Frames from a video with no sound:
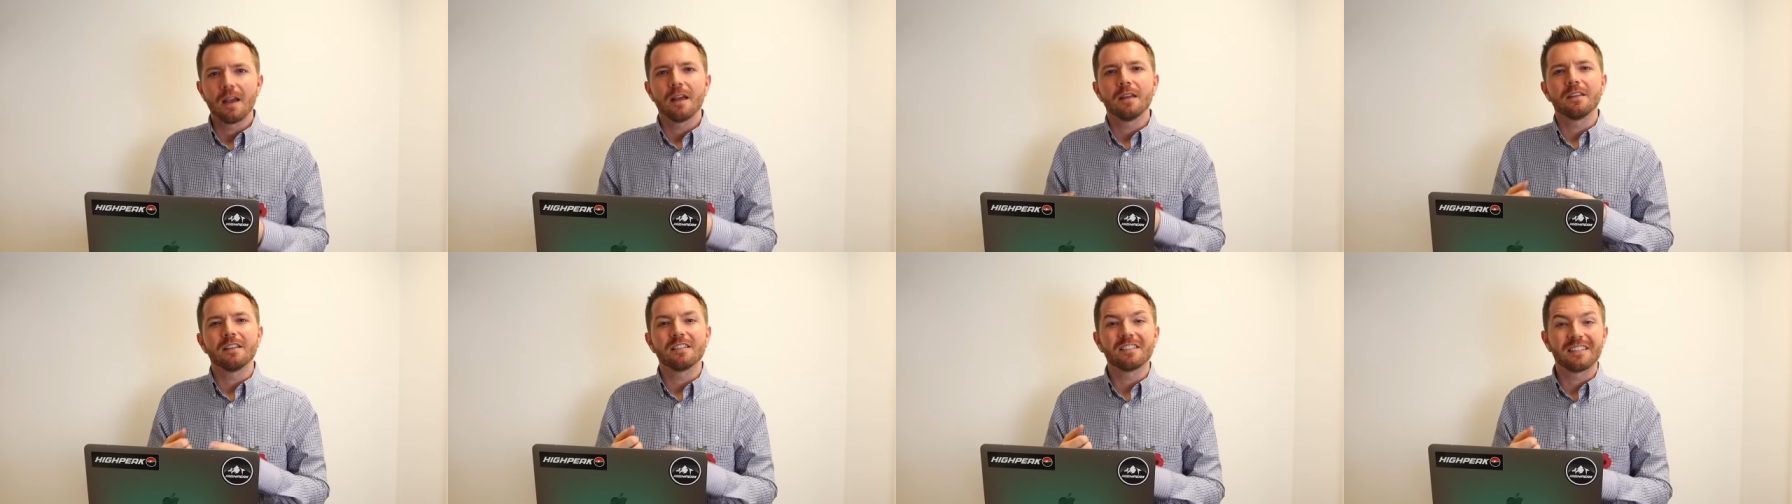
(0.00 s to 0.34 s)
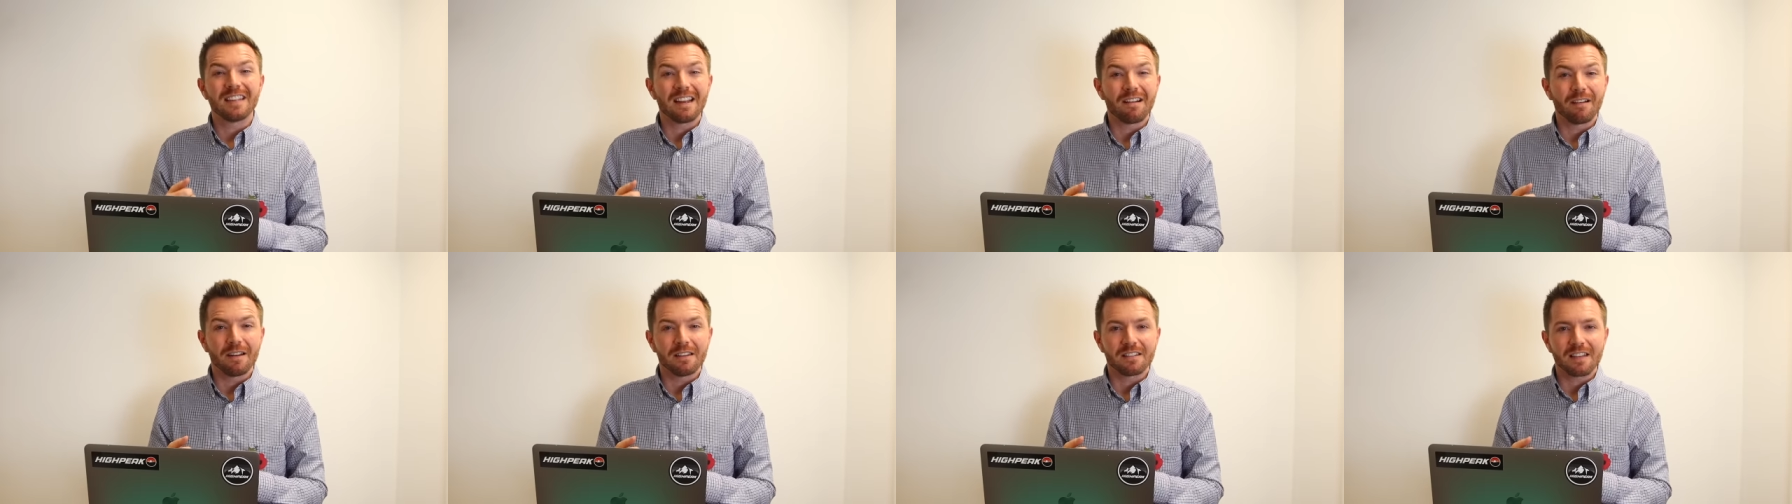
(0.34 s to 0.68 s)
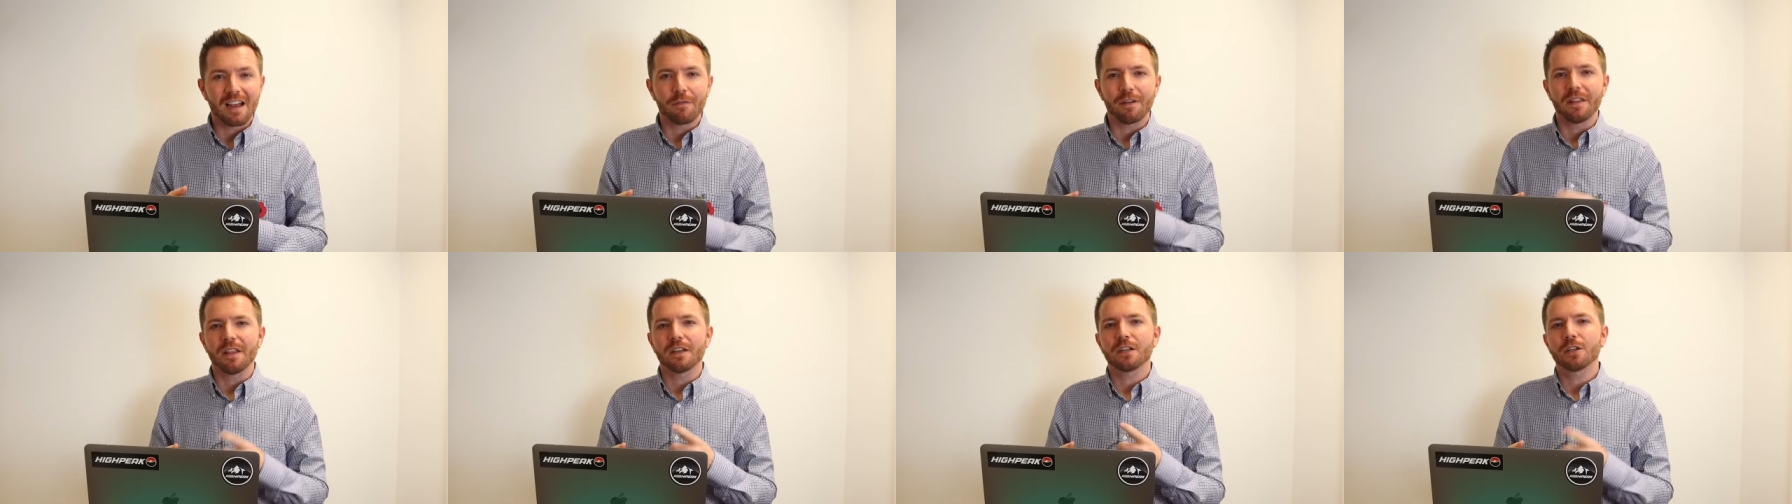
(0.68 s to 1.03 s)
The steering's
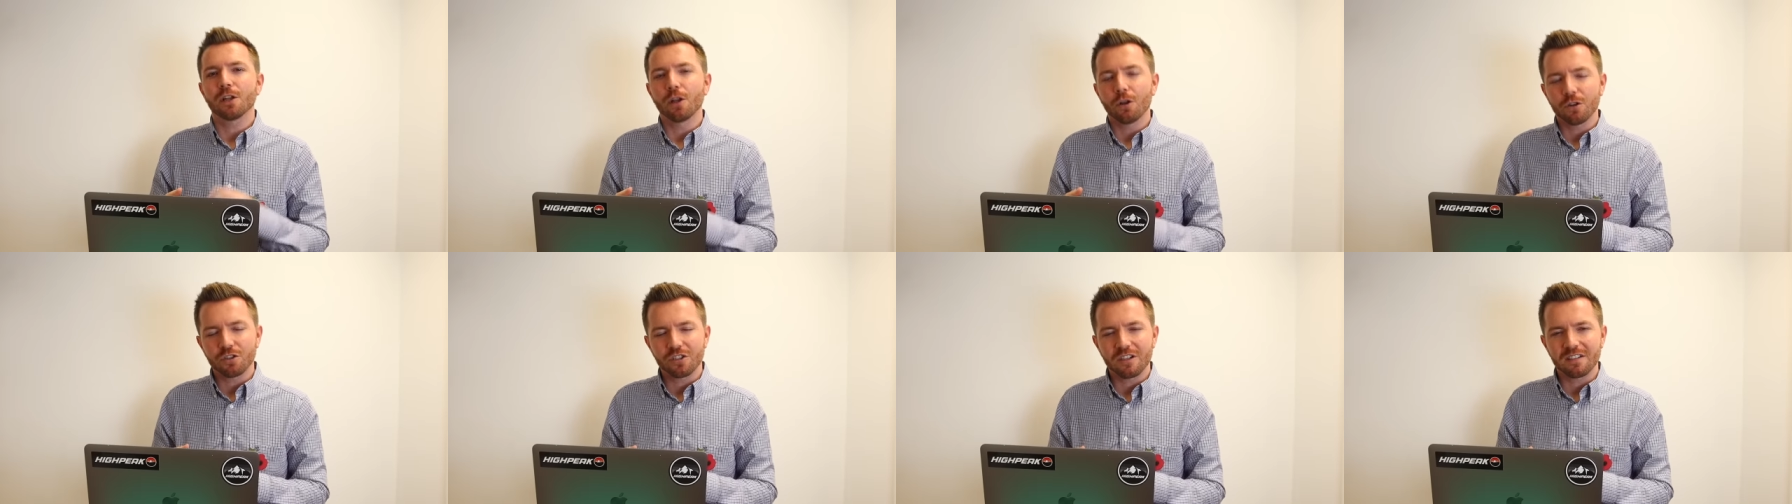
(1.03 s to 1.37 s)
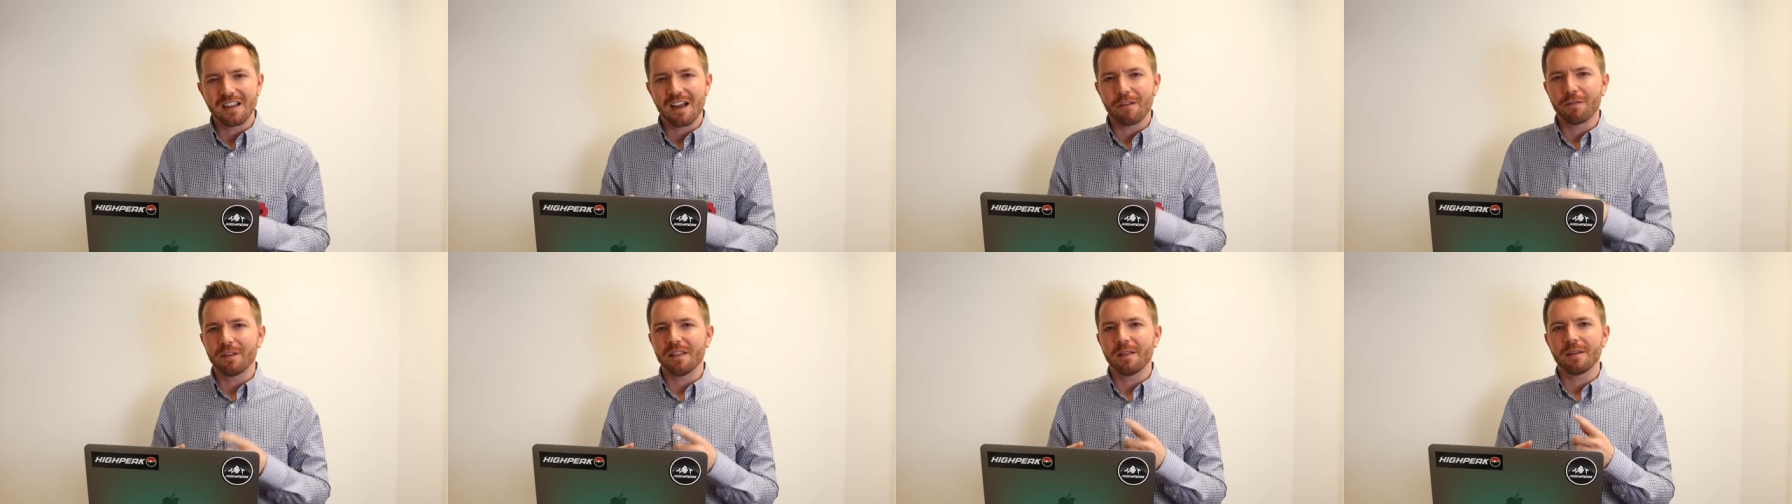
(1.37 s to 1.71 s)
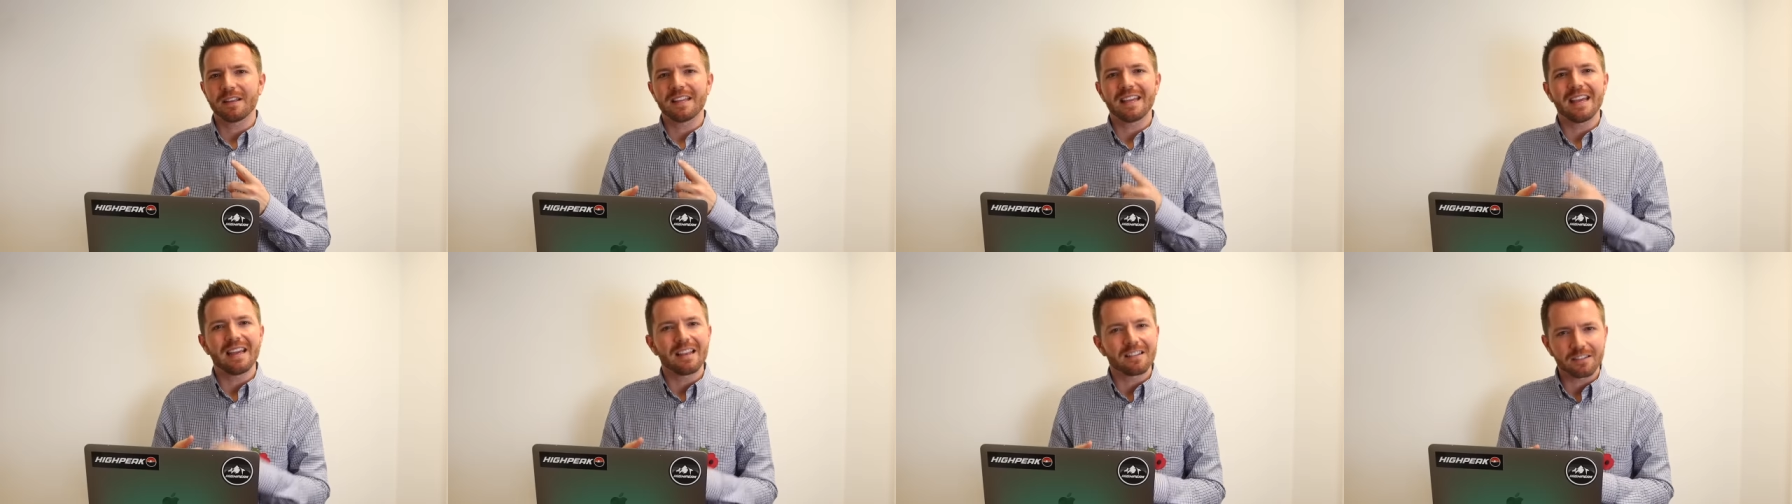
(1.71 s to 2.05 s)
heavy, the clutch is heavy, the
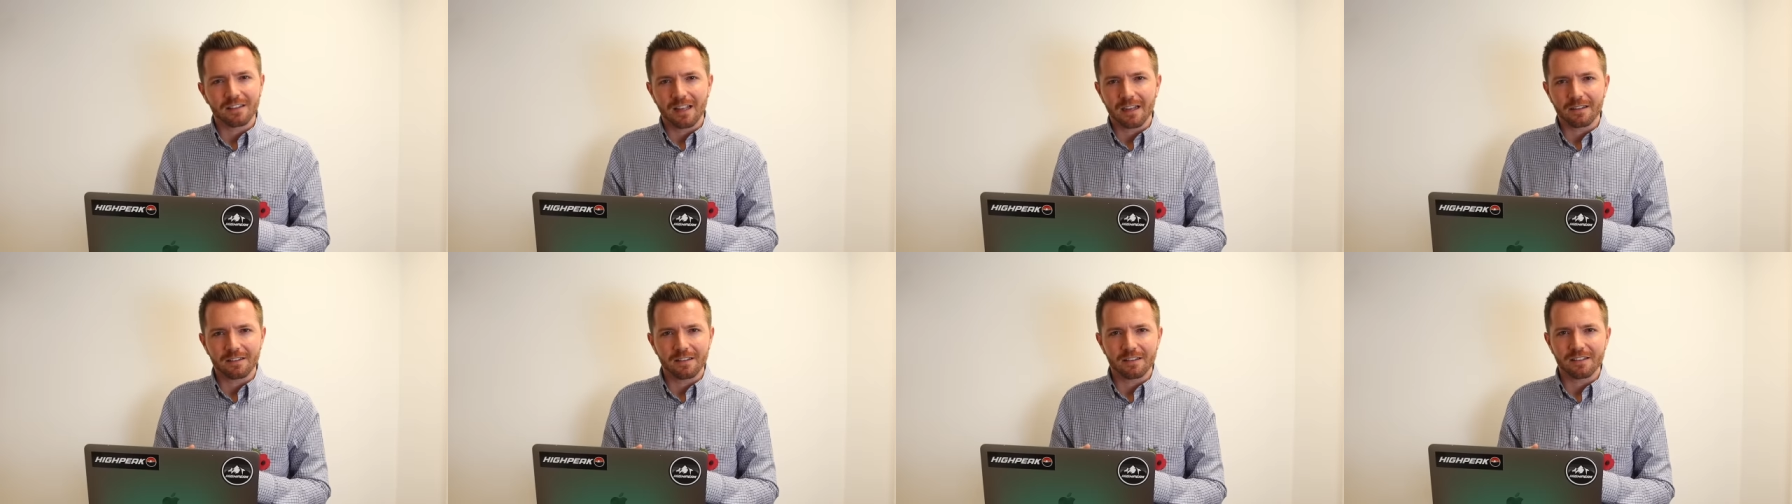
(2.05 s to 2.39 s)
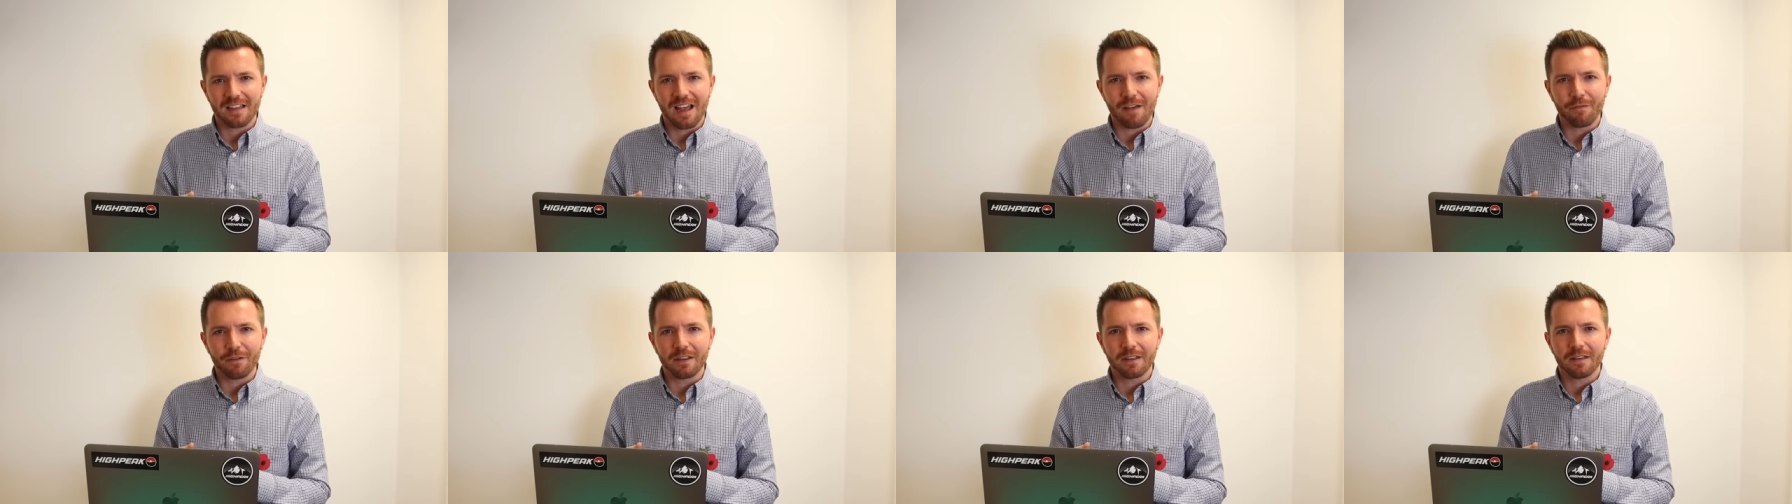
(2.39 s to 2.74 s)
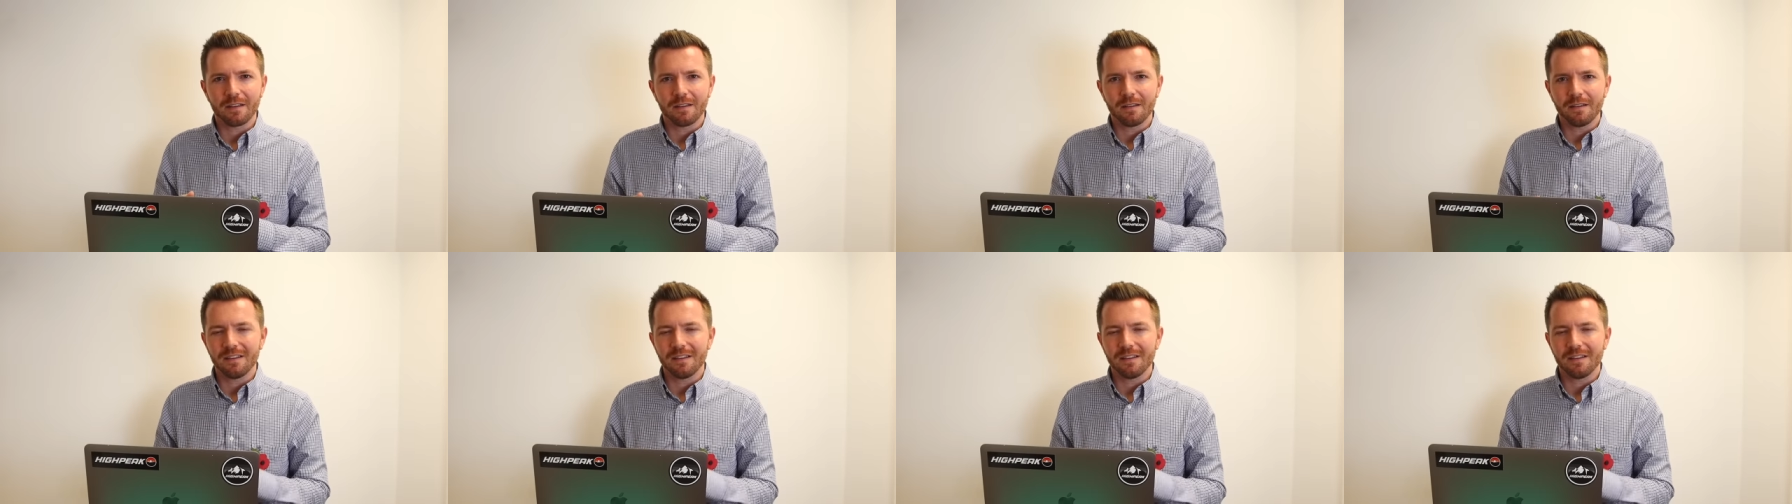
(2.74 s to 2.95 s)
gear selector's heavy.